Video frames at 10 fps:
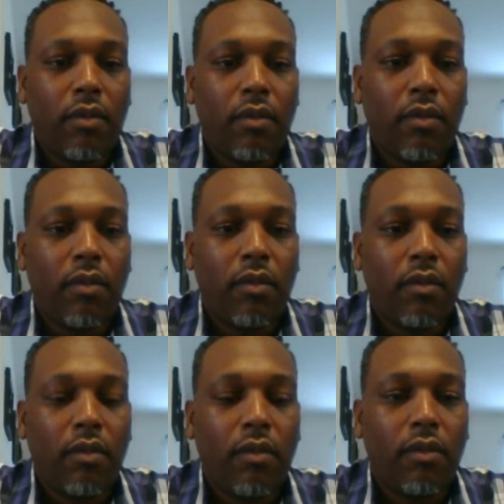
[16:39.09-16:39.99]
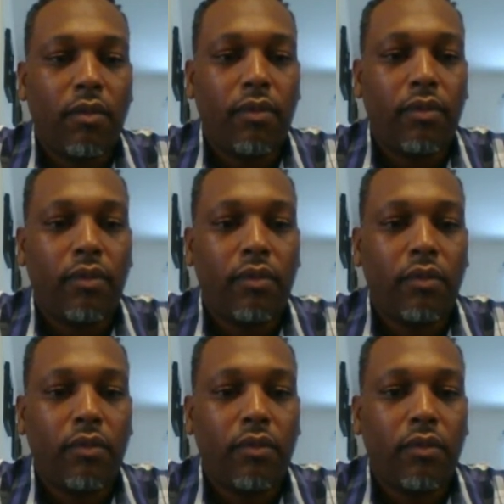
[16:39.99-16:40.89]
like the mainstream organizations, like
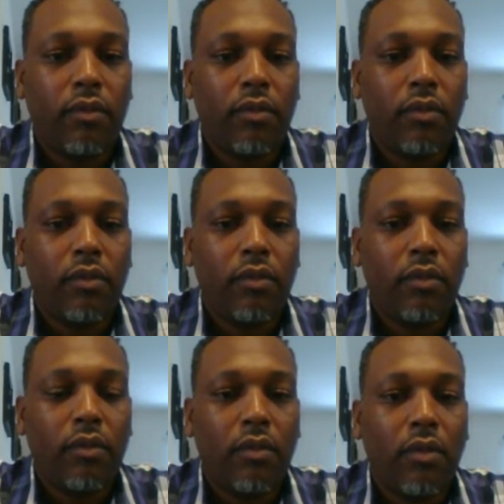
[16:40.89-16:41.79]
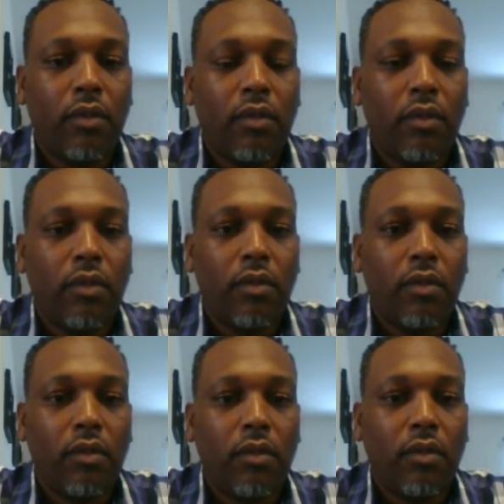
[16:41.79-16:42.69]
say Apple or
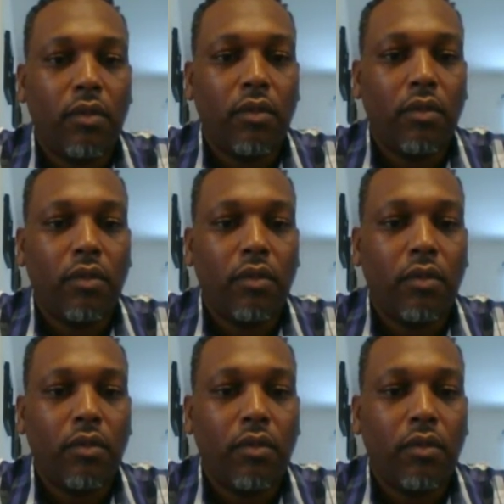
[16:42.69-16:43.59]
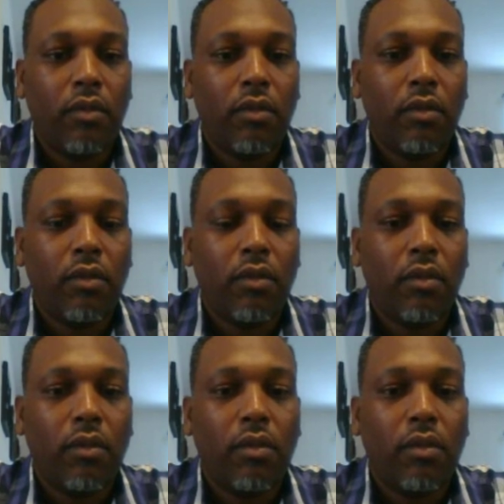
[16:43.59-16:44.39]
uh, Viacom.